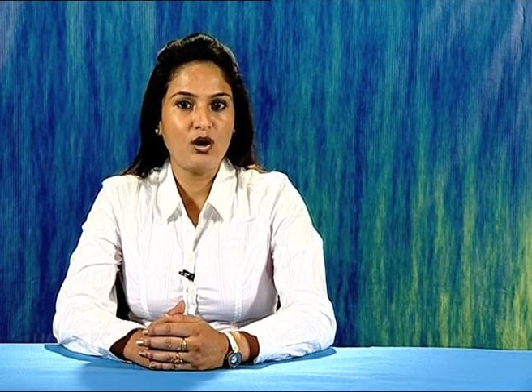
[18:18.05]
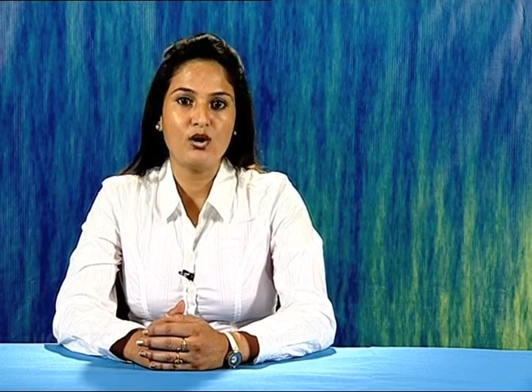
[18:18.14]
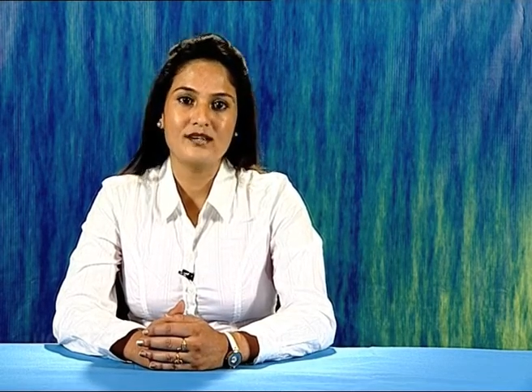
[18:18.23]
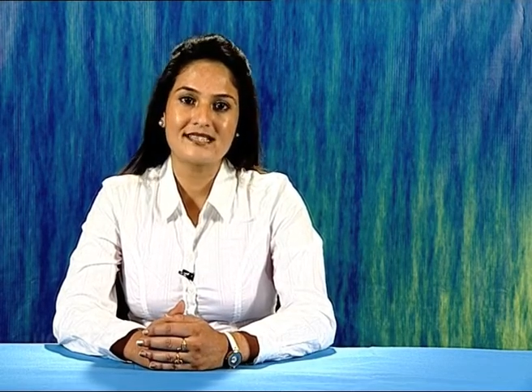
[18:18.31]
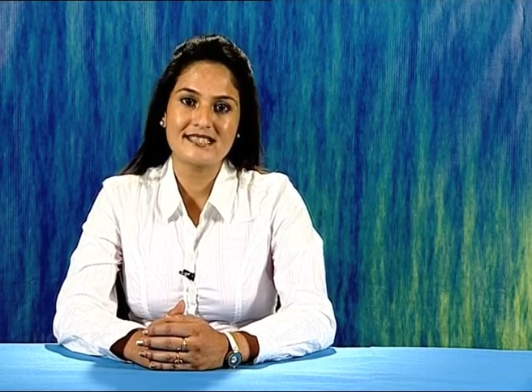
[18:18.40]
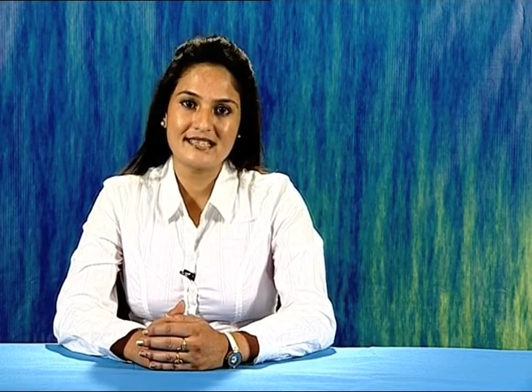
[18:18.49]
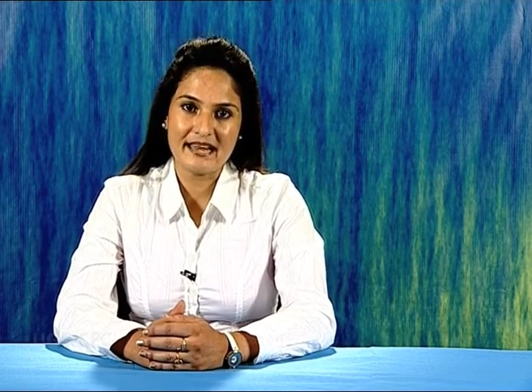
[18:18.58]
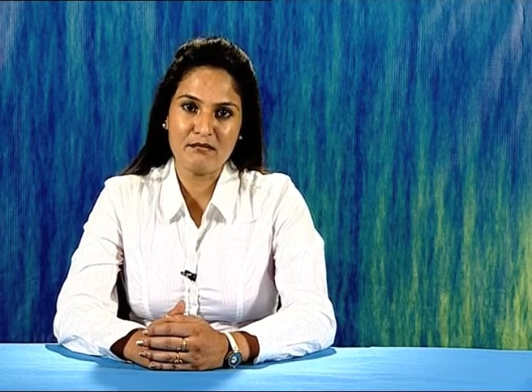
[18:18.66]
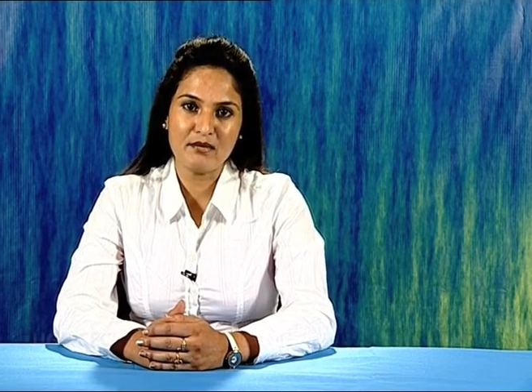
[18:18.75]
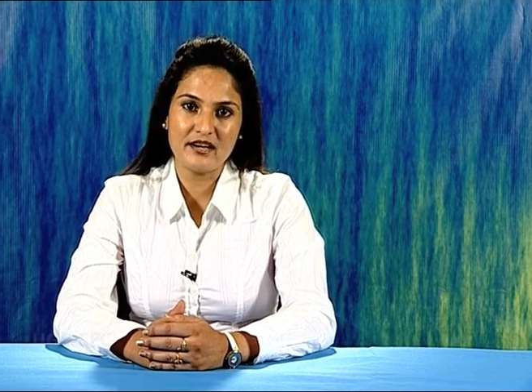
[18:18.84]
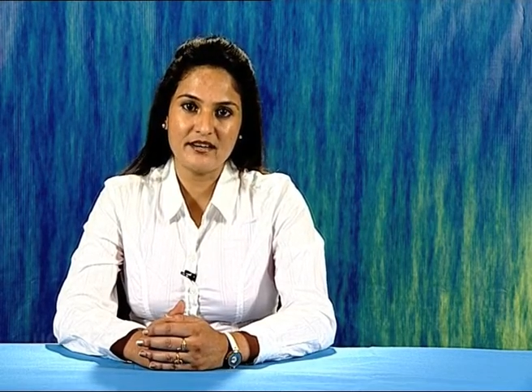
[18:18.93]
or
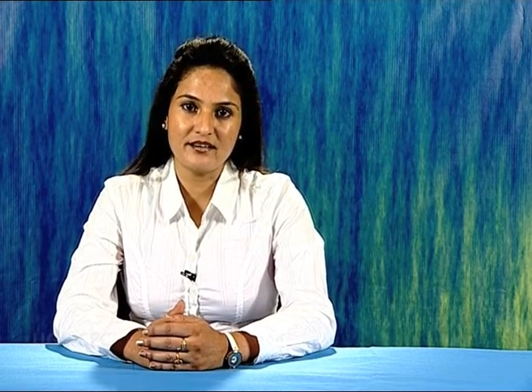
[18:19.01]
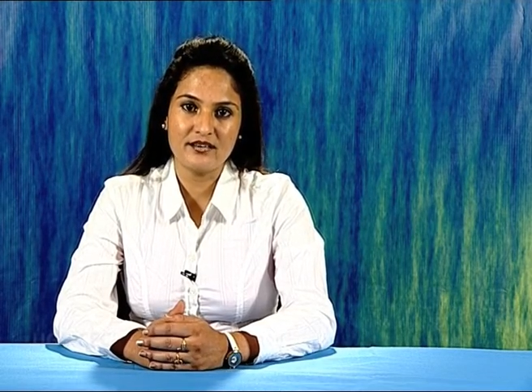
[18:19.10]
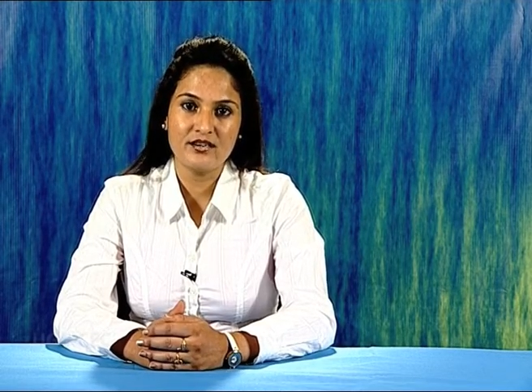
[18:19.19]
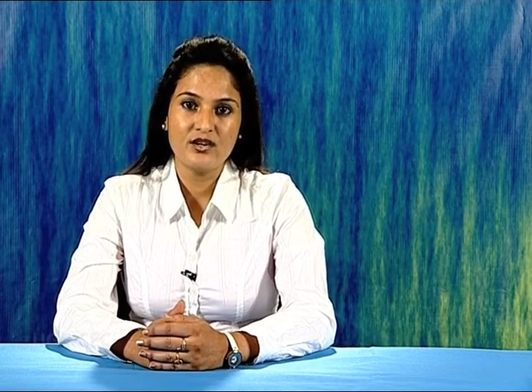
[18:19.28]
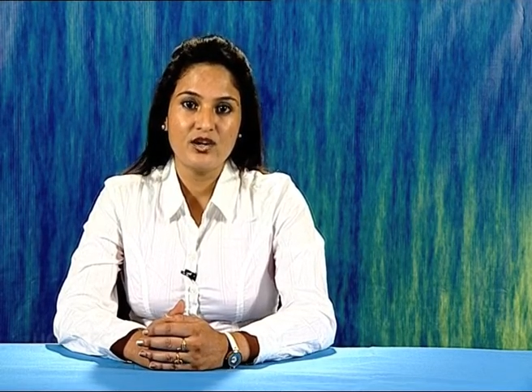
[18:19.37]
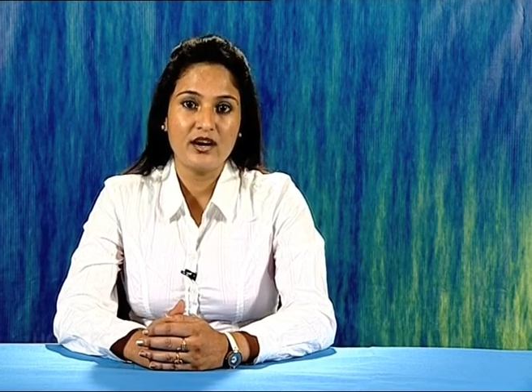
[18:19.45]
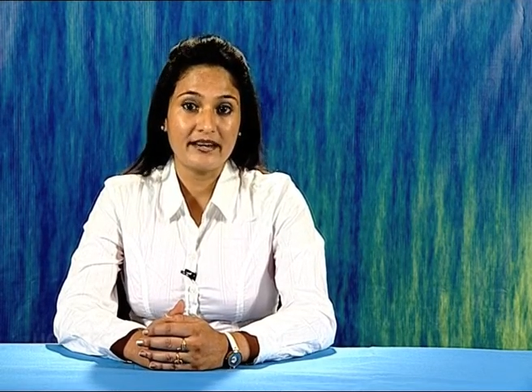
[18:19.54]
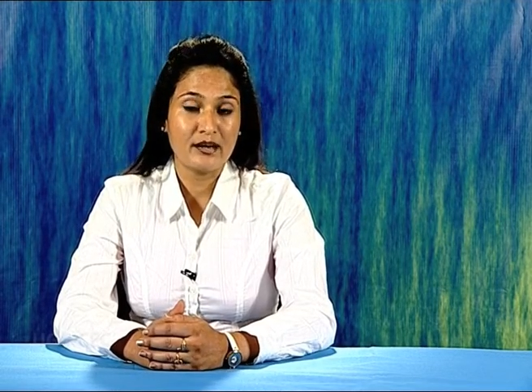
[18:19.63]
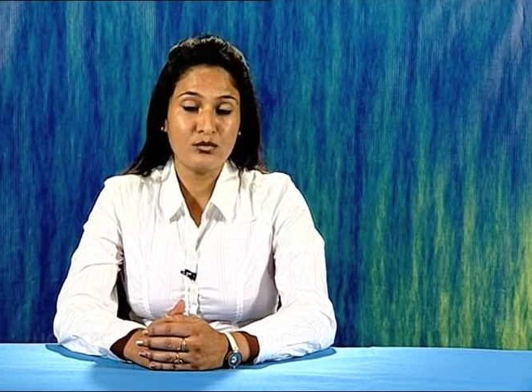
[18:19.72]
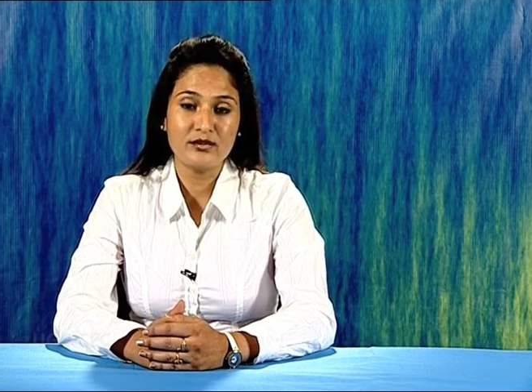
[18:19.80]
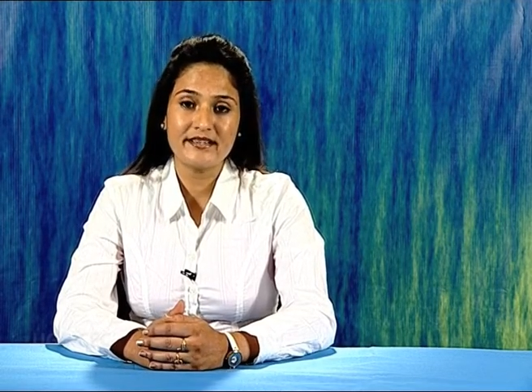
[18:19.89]
slime layer
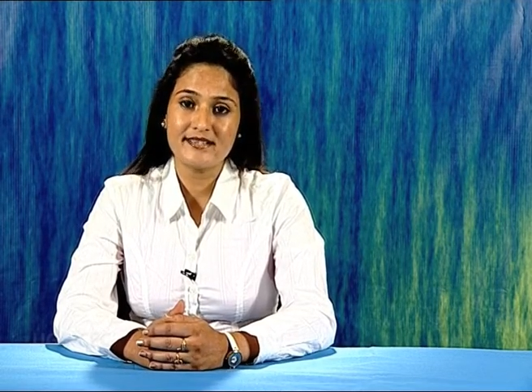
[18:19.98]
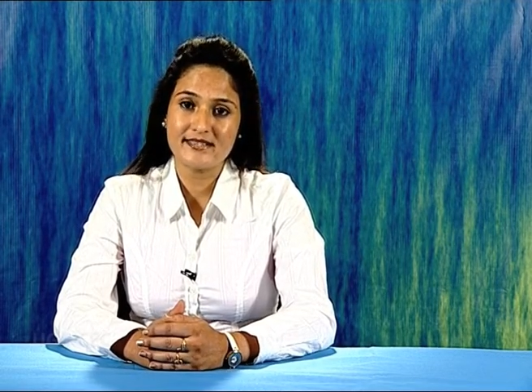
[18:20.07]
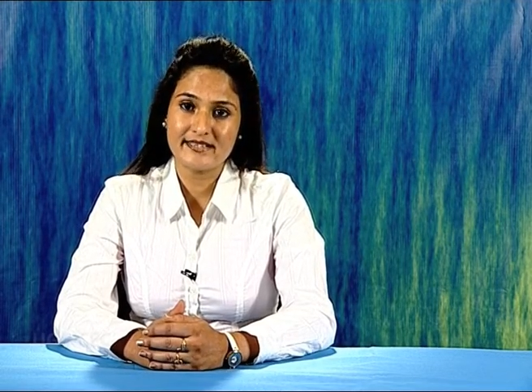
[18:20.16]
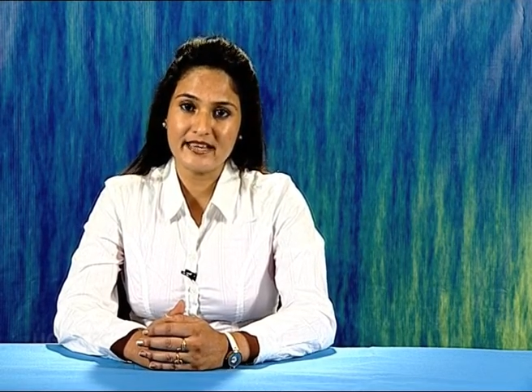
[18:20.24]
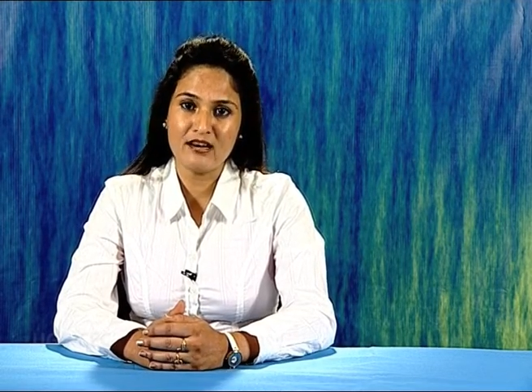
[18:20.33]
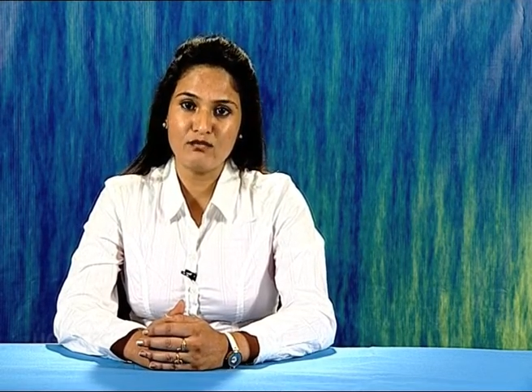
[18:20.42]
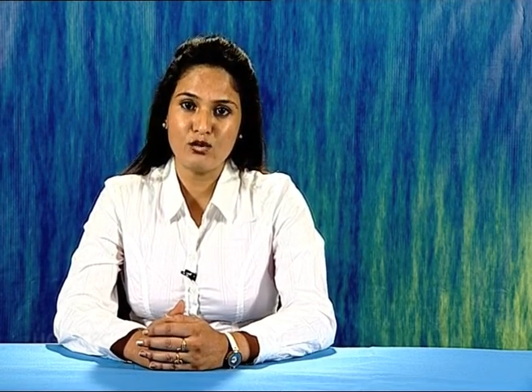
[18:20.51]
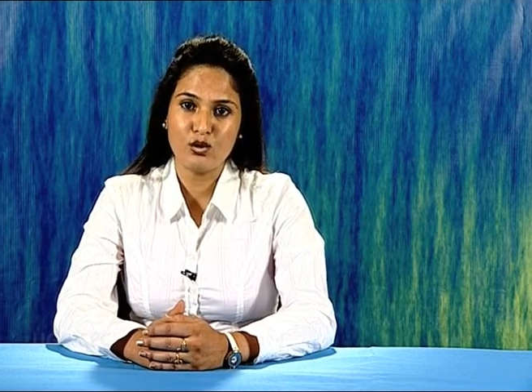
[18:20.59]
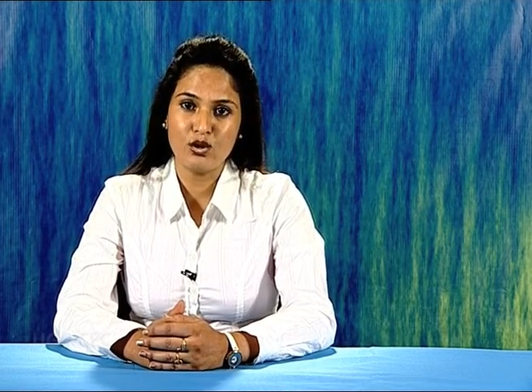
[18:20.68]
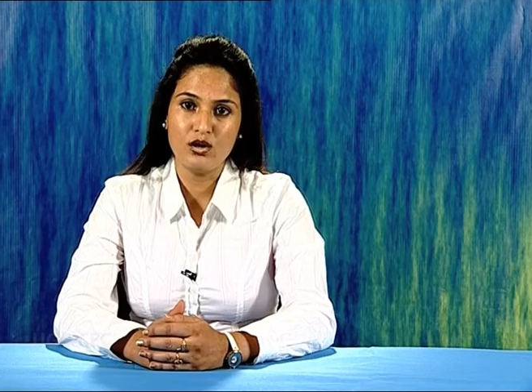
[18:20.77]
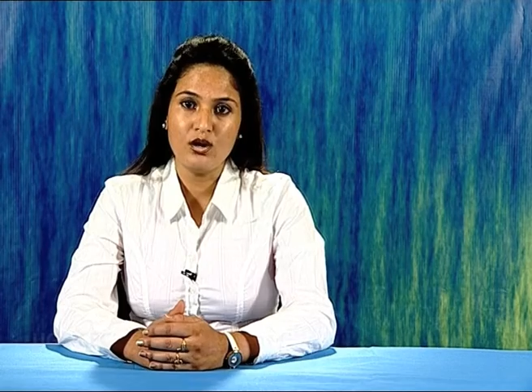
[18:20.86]
around their cell
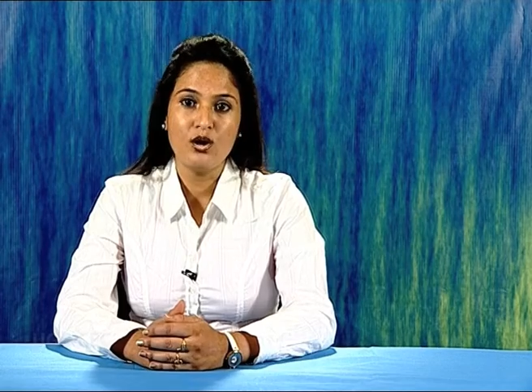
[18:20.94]
wall,